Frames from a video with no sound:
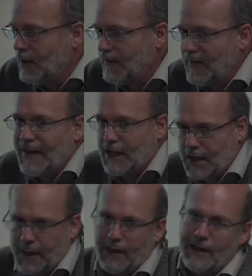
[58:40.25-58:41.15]
and then they
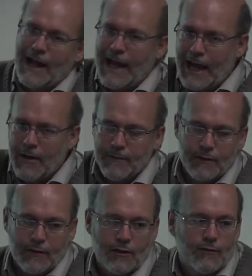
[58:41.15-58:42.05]
cut it in half
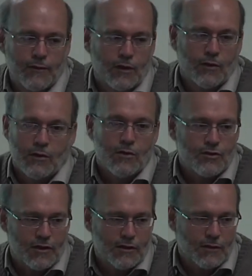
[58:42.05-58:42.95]
and look for
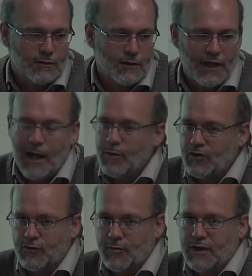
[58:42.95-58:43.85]
corrosion and damage
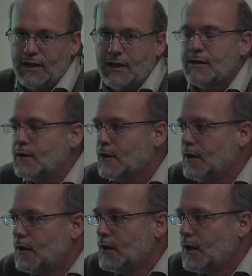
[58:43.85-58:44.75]
from the heat.
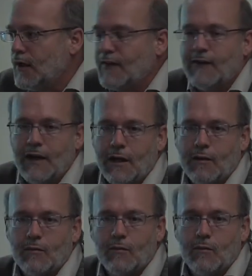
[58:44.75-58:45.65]
And then
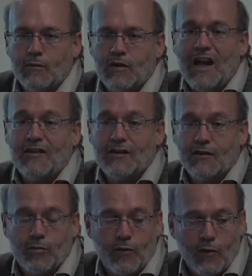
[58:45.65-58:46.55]
they test
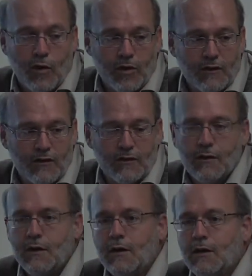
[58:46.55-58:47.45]
its performance.
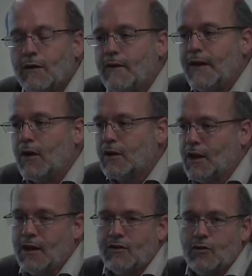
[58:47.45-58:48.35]
They'll
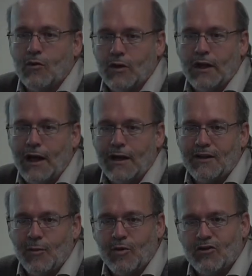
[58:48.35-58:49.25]
get it to a really hot
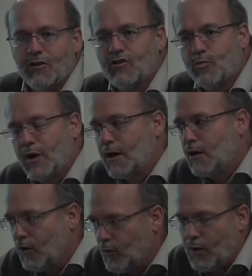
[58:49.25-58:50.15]
temperature and spray
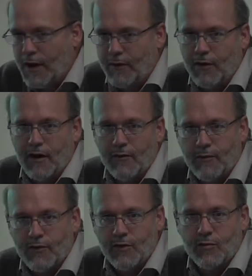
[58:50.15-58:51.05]
cold water on it
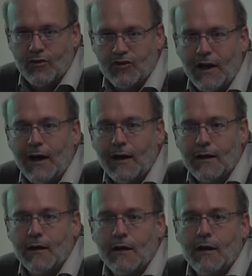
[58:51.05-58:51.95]
for thermal shock,
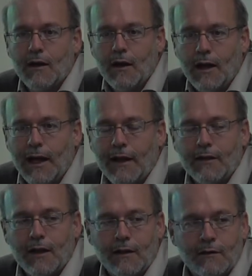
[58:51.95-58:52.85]

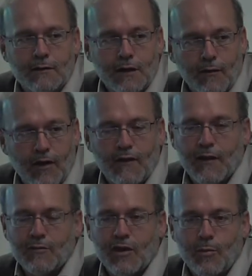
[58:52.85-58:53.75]
and then give it a
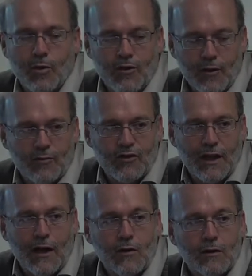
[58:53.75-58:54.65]
thumbs up or thumbs
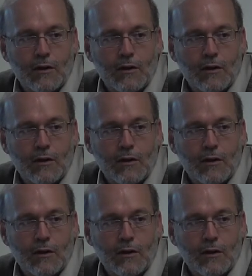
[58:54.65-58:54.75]
down.